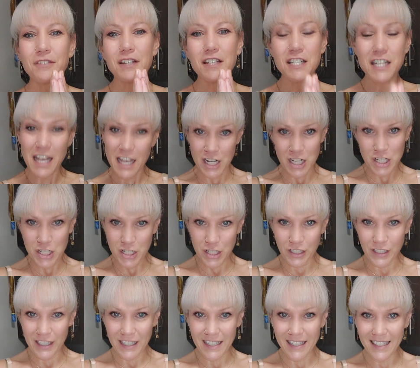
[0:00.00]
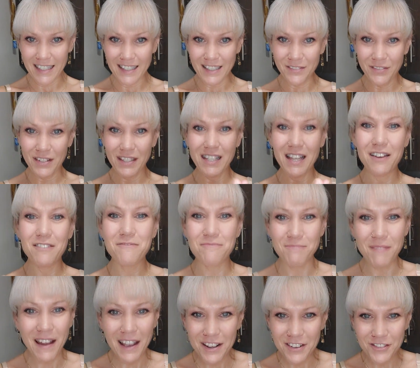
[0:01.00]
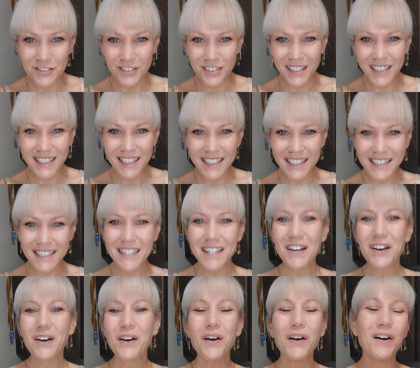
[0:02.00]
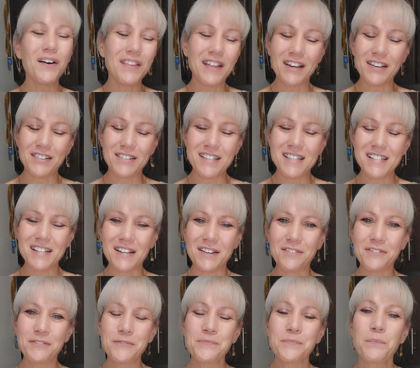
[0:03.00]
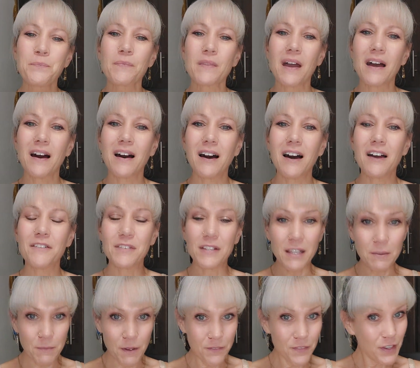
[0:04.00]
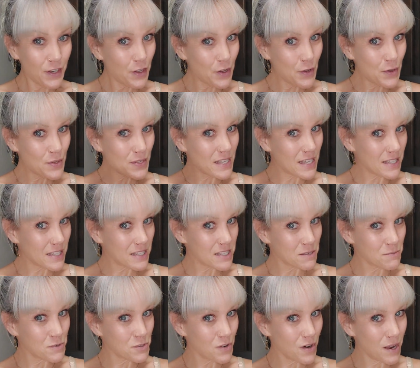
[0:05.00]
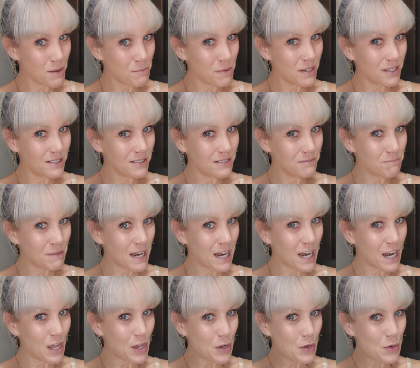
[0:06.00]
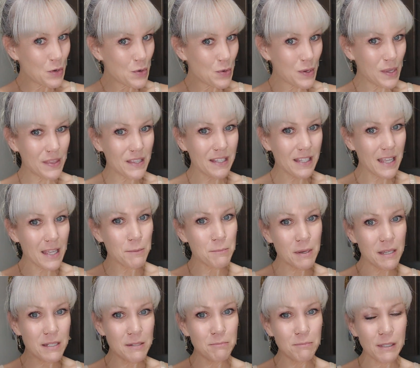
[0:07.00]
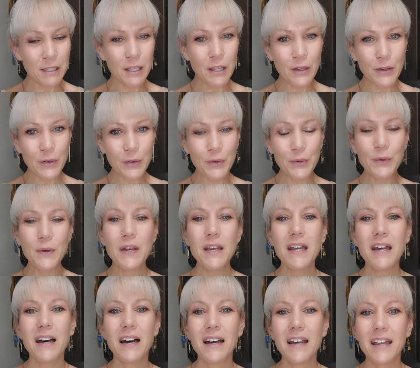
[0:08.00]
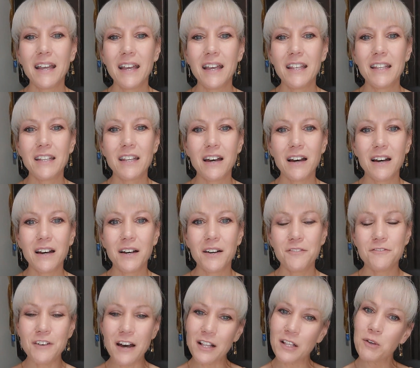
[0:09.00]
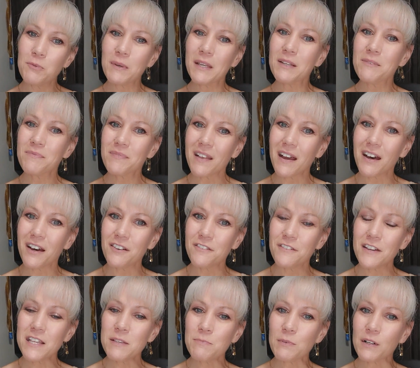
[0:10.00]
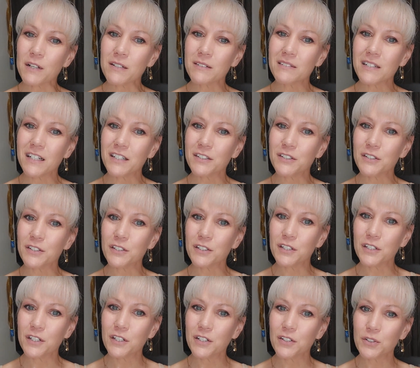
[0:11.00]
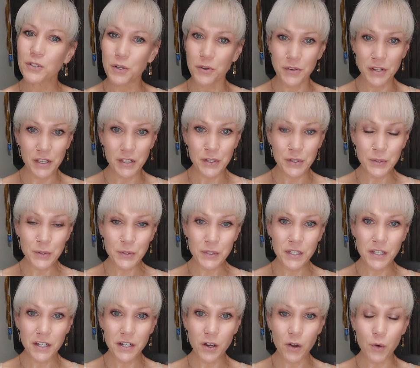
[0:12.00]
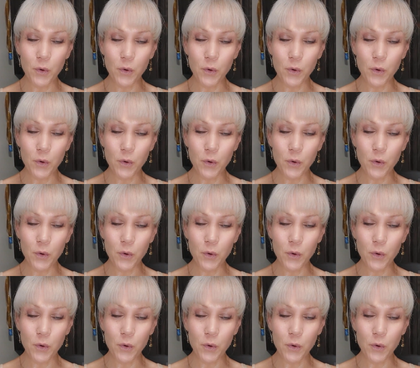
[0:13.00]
intentionally, live your life mindfully, all that good stuff. If you like my videos, hit the subscribe button below, hit the like button below, and follow me on Facebook under Doreen Cunha